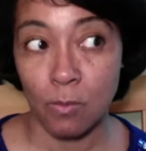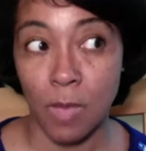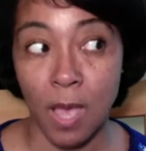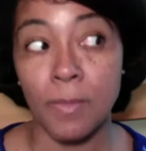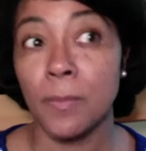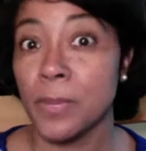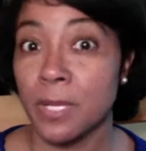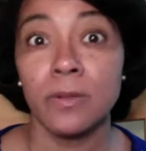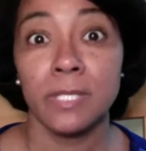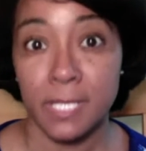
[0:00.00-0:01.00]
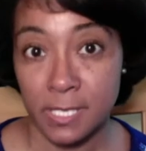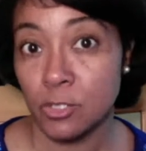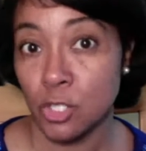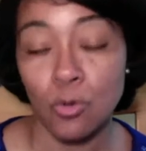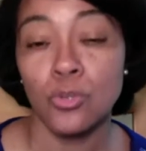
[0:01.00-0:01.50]
I'm the parent that's
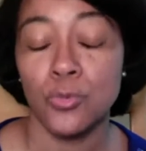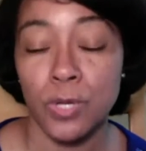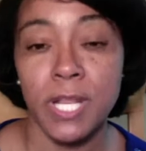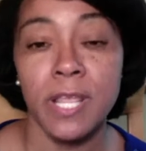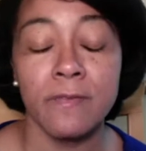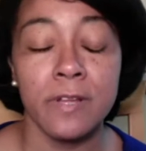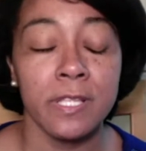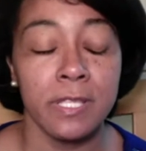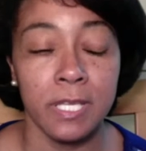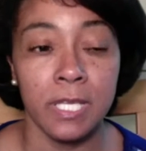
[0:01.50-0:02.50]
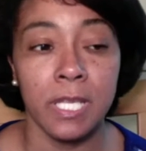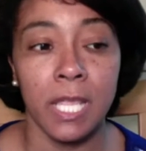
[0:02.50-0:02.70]
shouldering everything.